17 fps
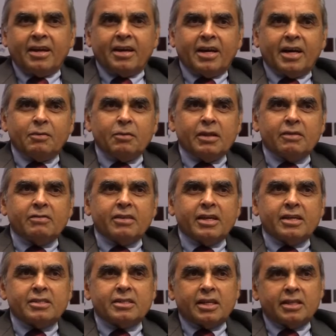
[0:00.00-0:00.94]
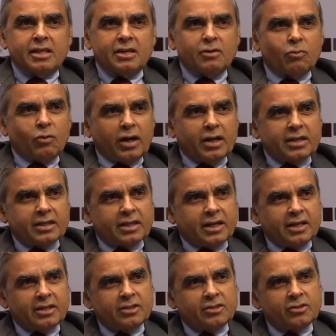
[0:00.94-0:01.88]
I mean, if there's, I think, one
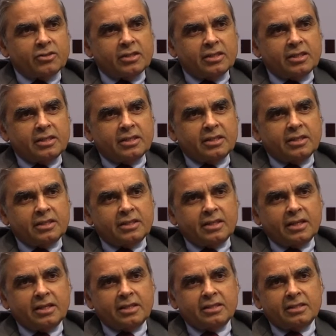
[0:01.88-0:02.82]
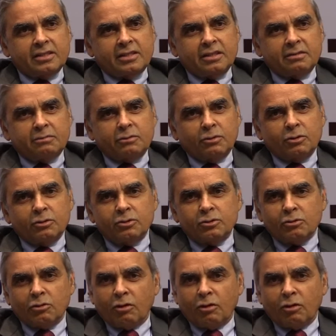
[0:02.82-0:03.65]
country that is the most